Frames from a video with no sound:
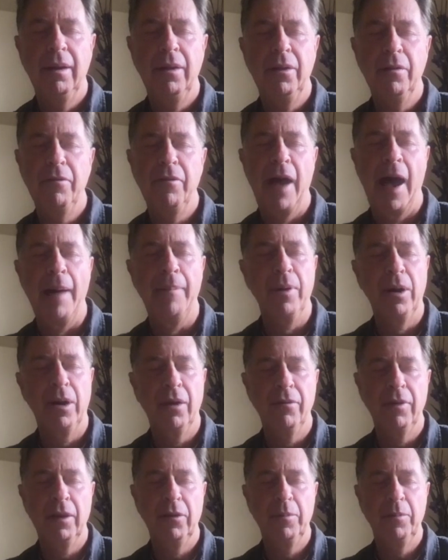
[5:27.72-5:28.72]
in the
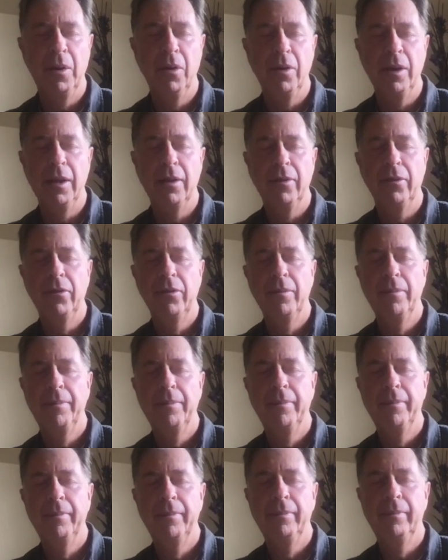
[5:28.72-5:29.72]
fabric of experience,
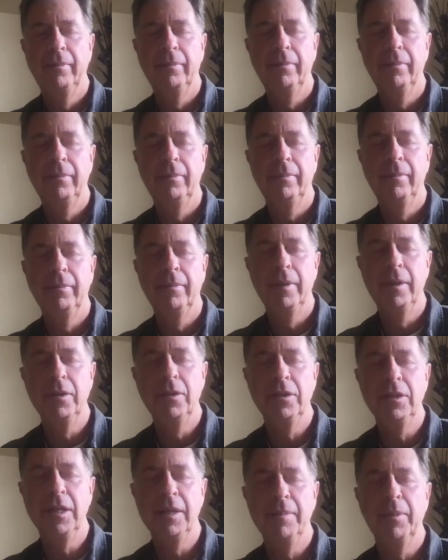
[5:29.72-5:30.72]

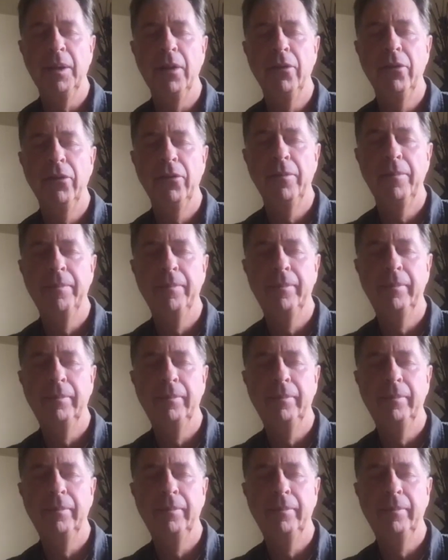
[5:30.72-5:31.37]
seamless.